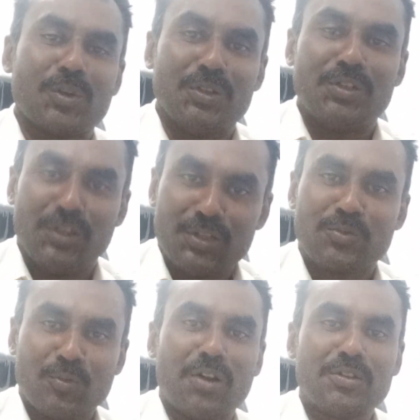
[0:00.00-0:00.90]
it
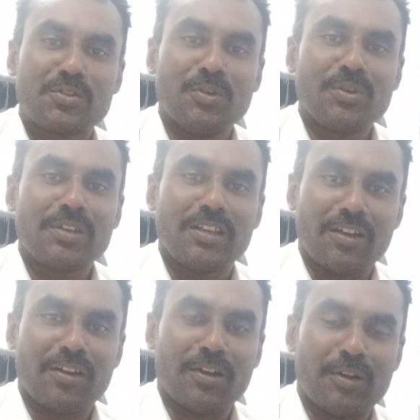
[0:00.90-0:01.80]
is should also
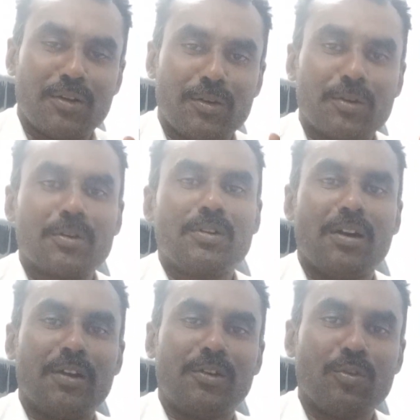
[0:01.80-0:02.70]

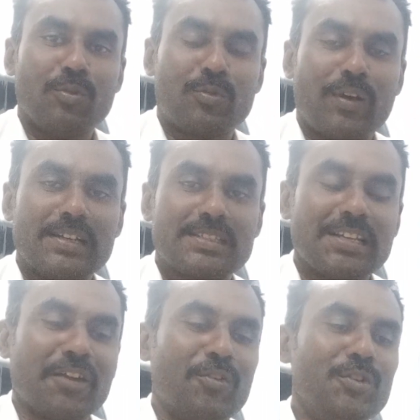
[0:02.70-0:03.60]
gone towards
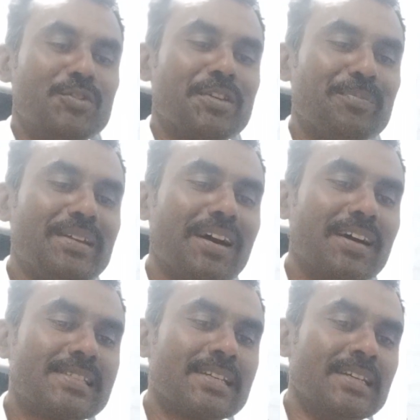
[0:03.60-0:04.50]
the evolution,
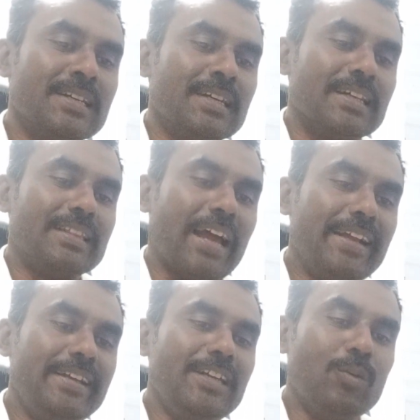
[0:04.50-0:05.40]
because the
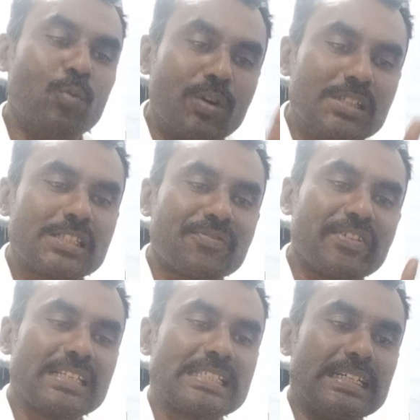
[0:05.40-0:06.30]
ideal once
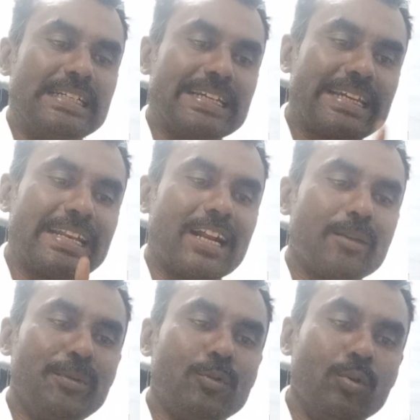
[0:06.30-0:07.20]
fixed
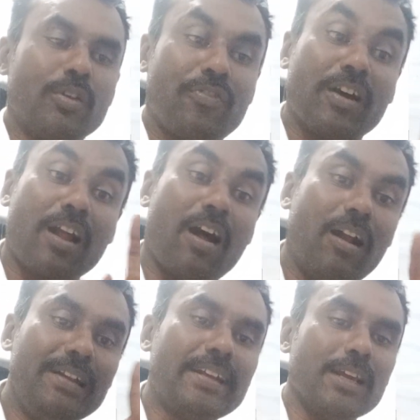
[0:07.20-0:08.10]
cannot be good for
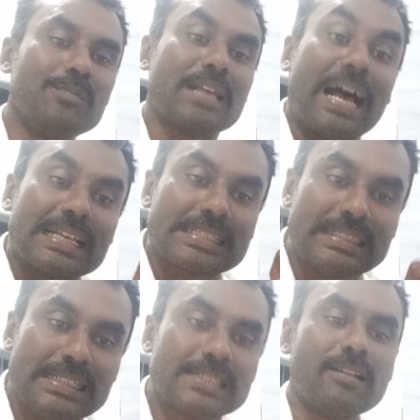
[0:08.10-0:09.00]
all times, as
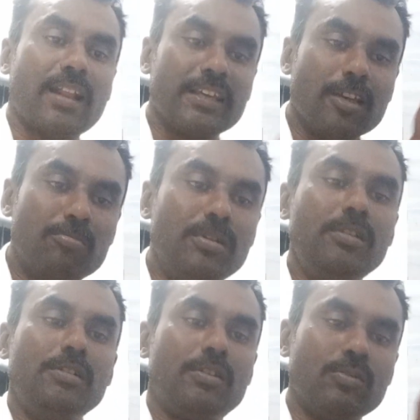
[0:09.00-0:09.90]
it is
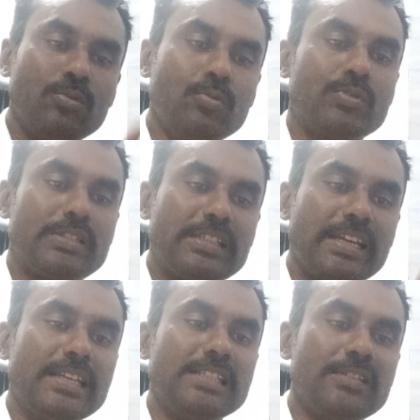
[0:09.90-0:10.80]
liable to
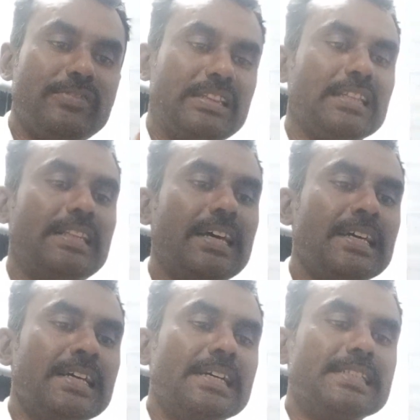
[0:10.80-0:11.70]
change with the
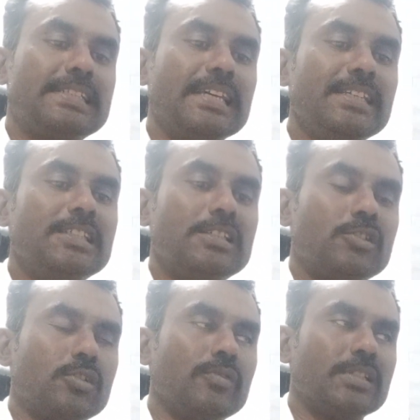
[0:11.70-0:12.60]
change
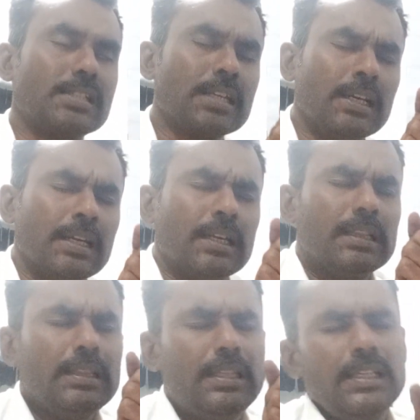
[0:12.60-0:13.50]
in situations.
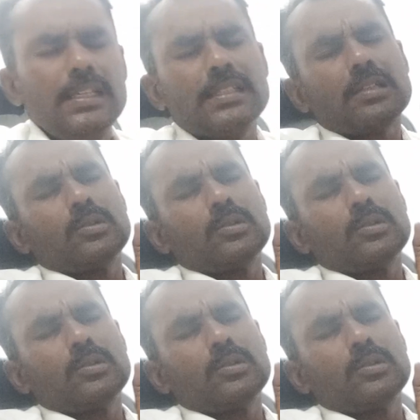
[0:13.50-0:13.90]
This